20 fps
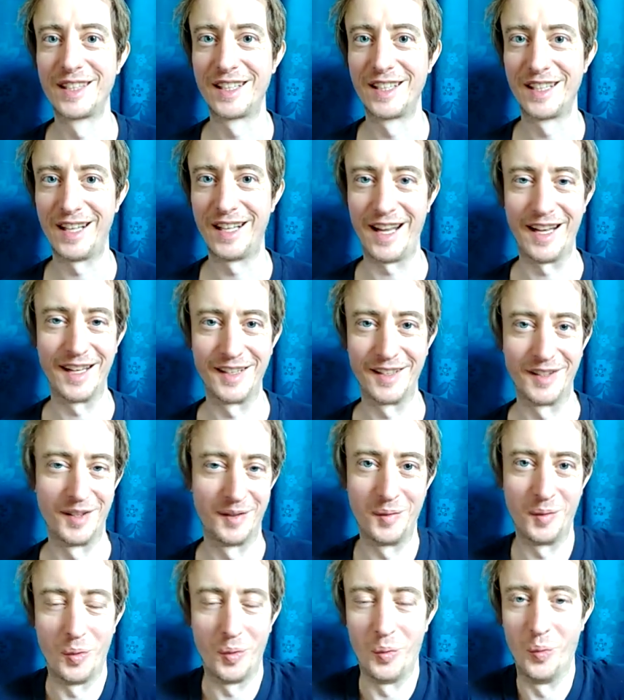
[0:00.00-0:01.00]
Like
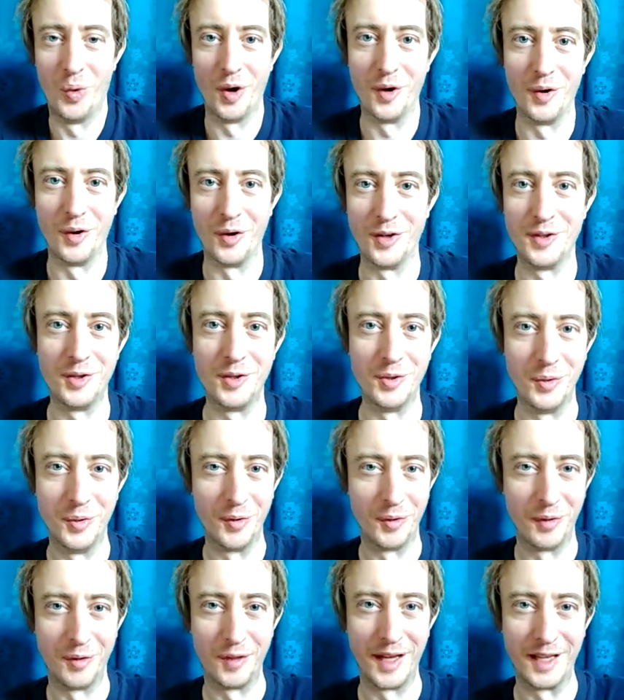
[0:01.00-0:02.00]
one or two
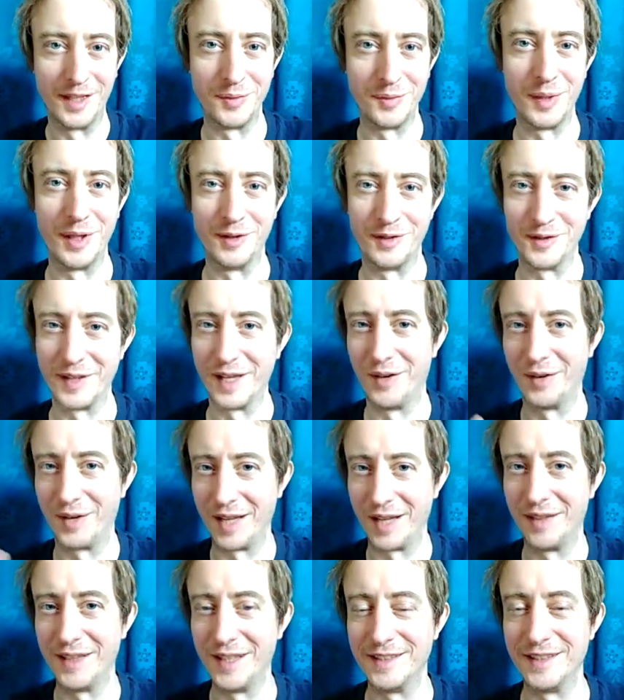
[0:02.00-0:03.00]
things where you say,
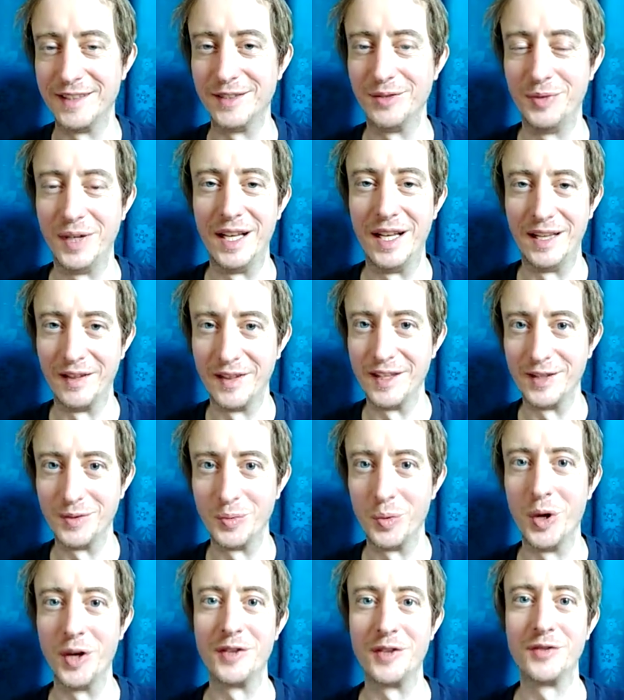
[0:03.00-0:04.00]
okay, this
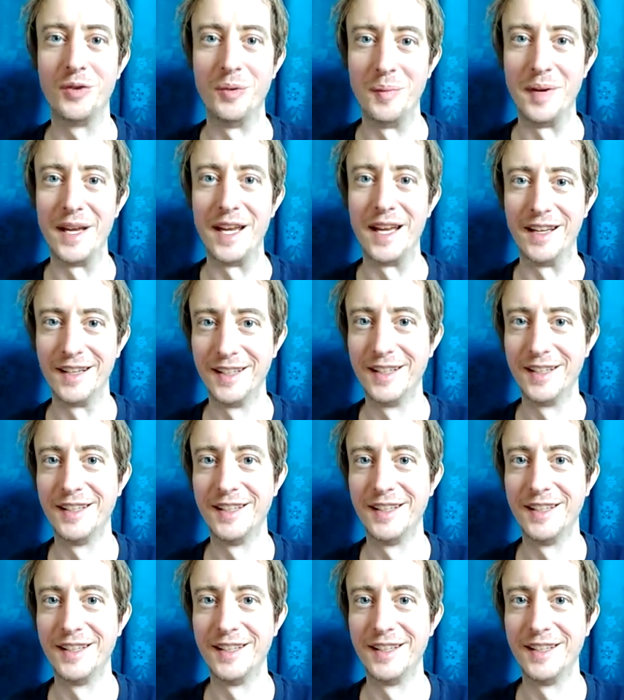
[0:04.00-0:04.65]
works for me.